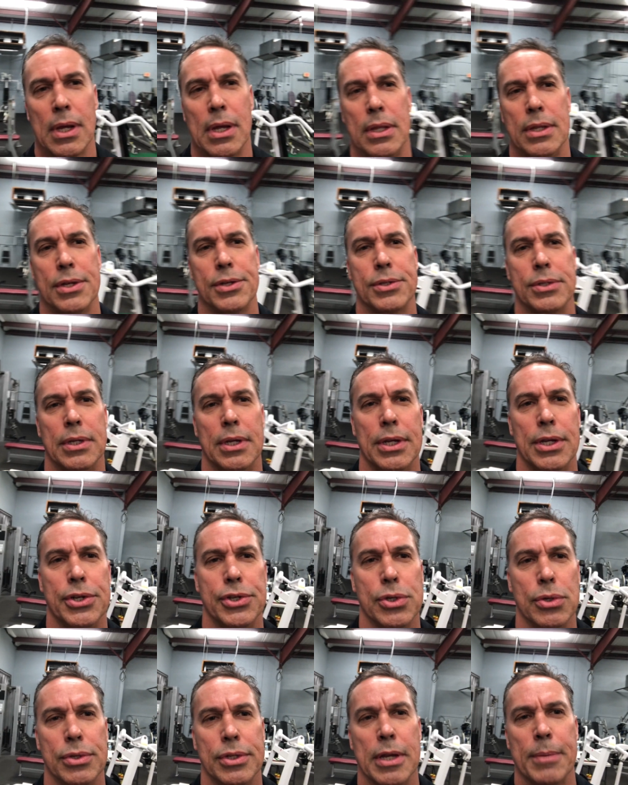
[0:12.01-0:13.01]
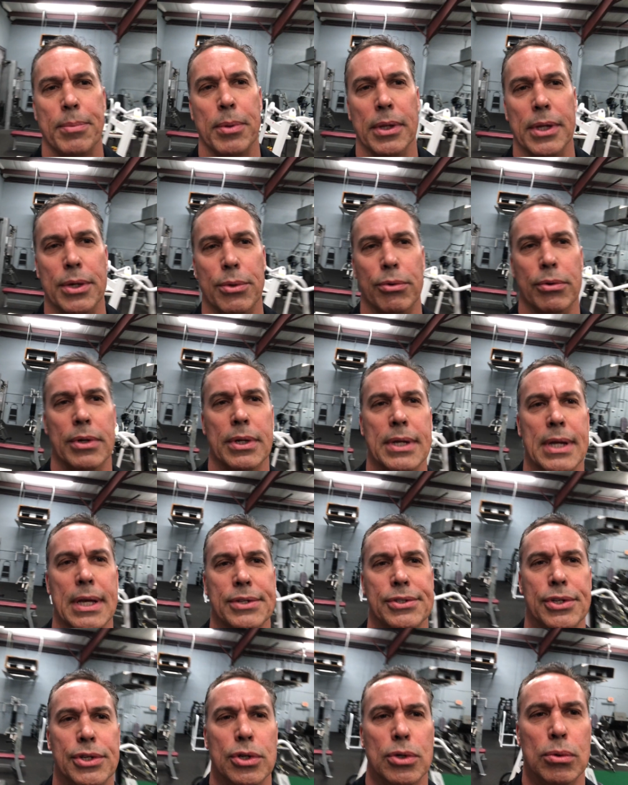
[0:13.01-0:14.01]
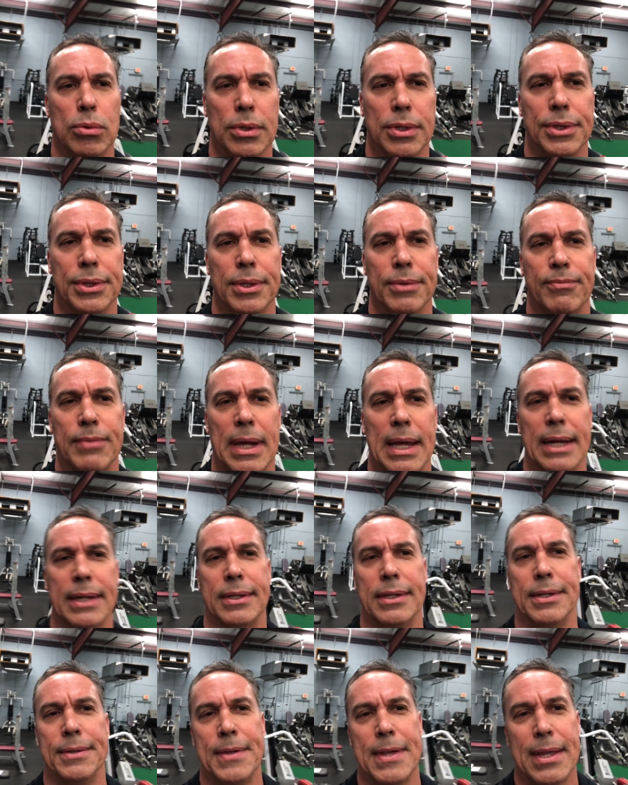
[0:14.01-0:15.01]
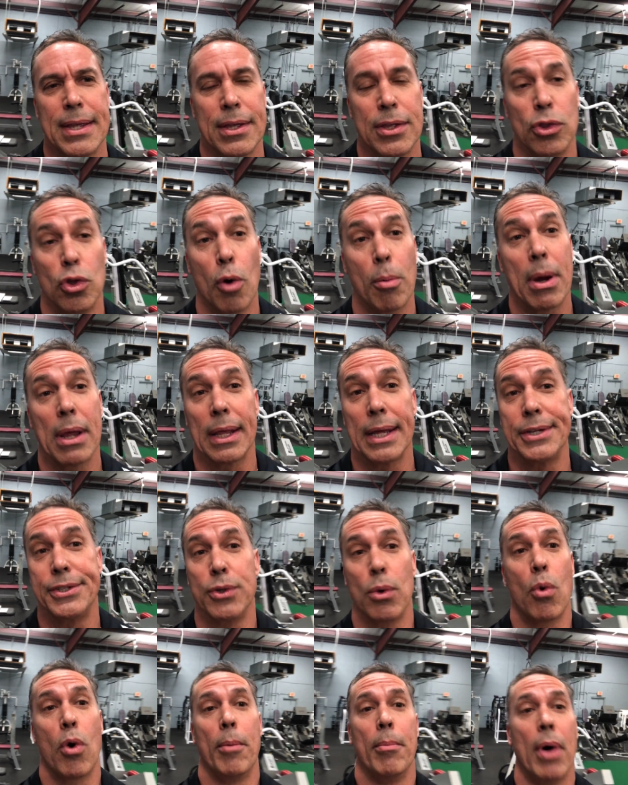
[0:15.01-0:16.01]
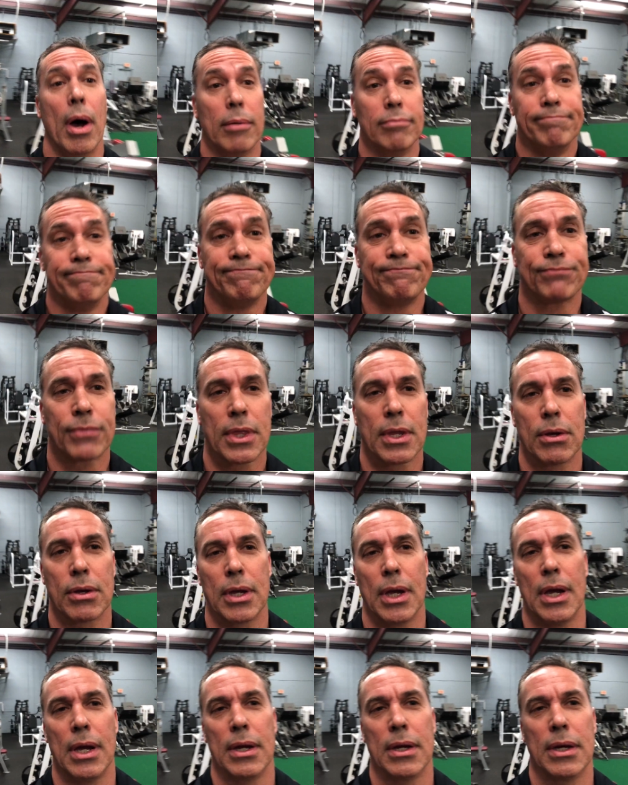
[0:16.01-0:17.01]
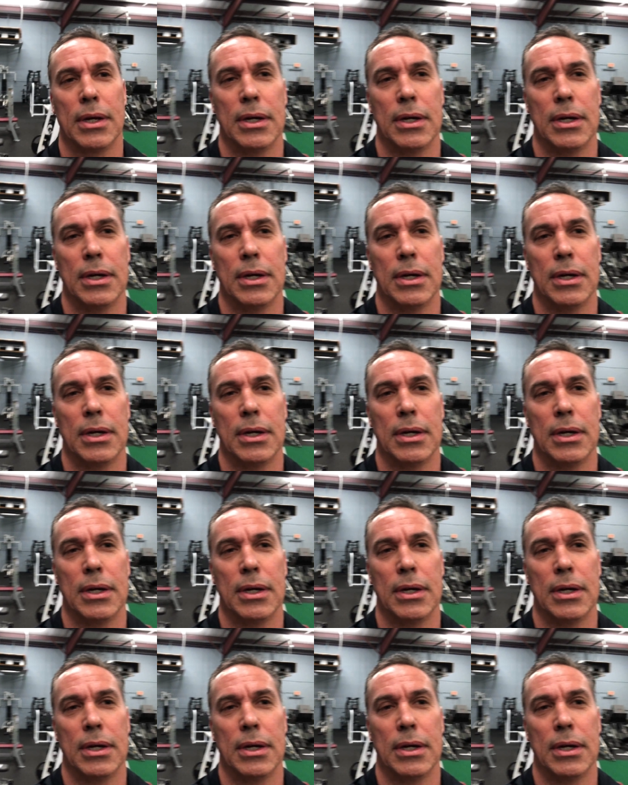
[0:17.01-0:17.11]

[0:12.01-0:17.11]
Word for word: And this uh, issue typically has to deal with the fact that nobody likes to warm up, okay?